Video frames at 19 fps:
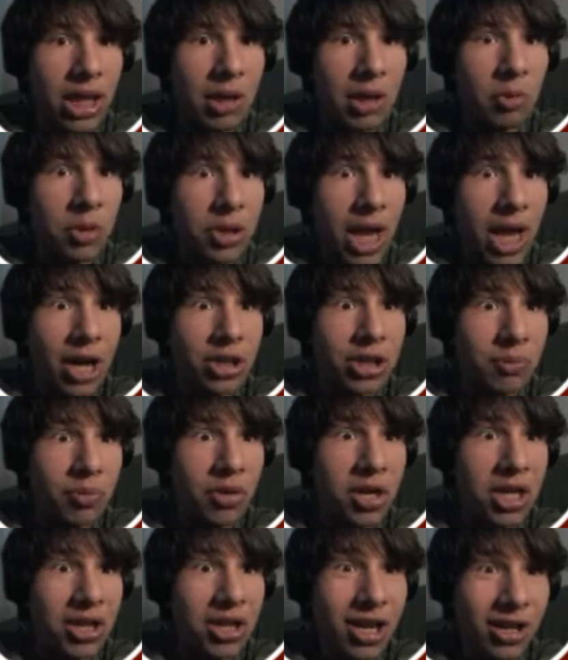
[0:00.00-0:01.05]
But really, it
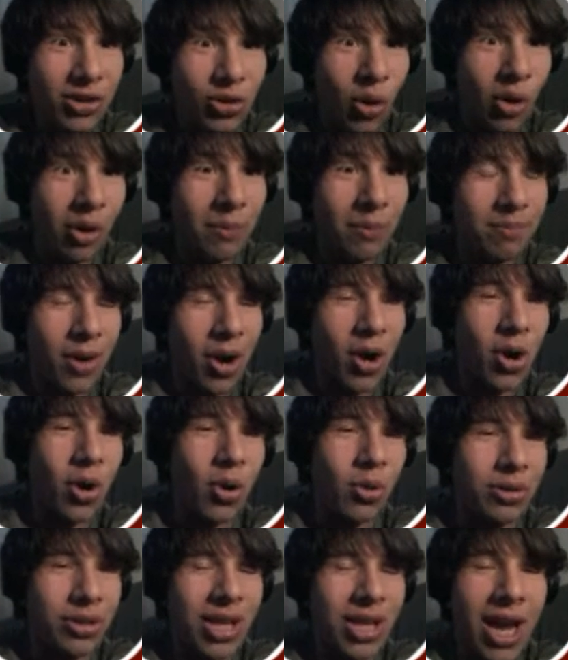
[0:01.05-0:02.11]
was actually pretty good
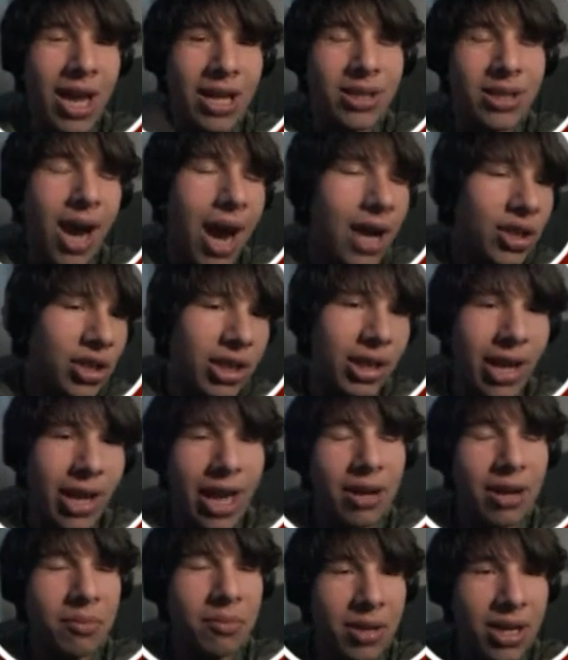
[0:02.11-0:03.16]
throwing bones,
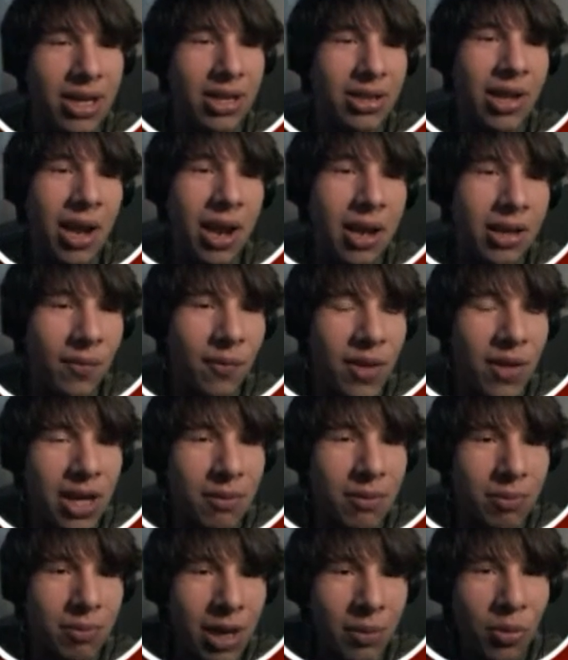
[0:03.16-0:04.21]
dodging enemies,
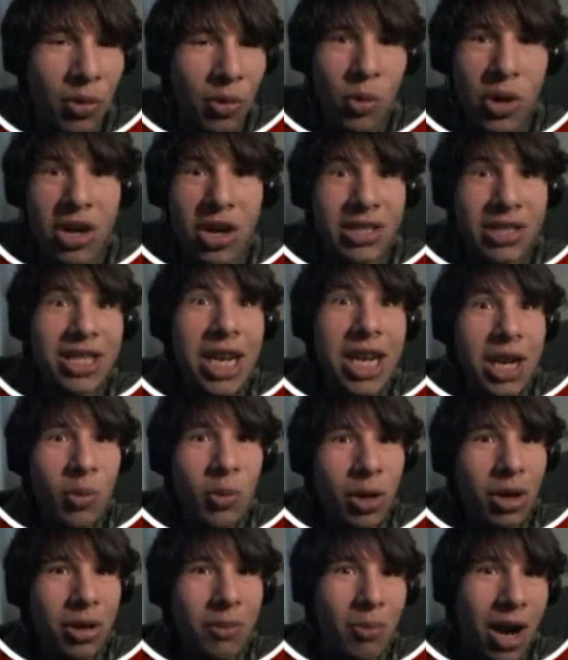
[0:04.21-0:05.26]
defeating people,
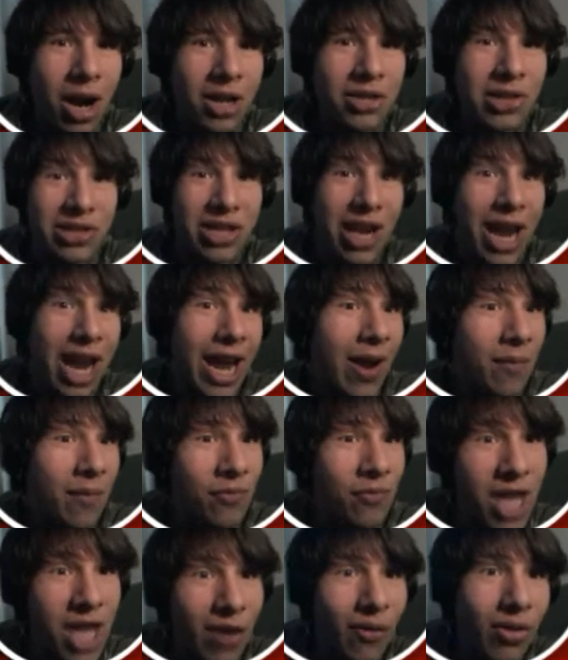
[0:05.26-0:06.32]
we- seeing weird
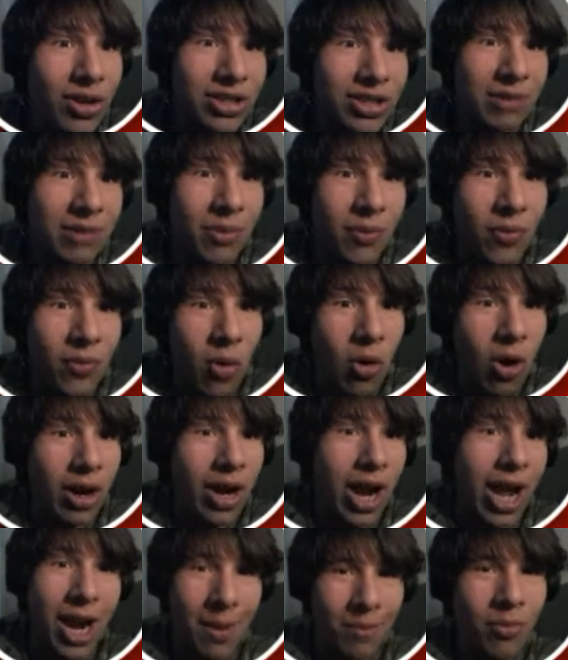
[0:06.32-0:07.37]
monsters that I have never
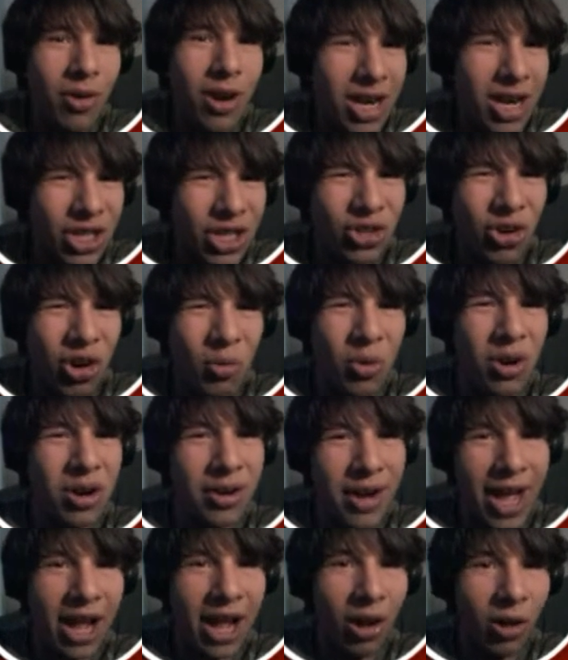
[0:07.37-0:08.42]
seen before. And I'm pretty
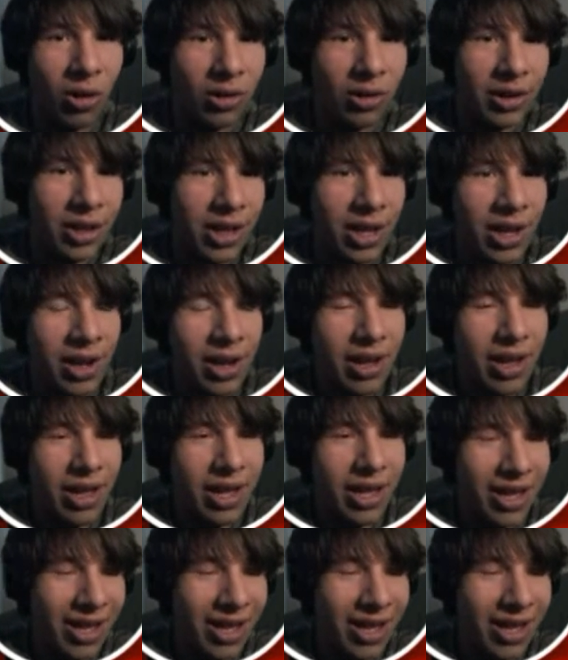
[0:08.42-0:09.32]
sure we're in hell.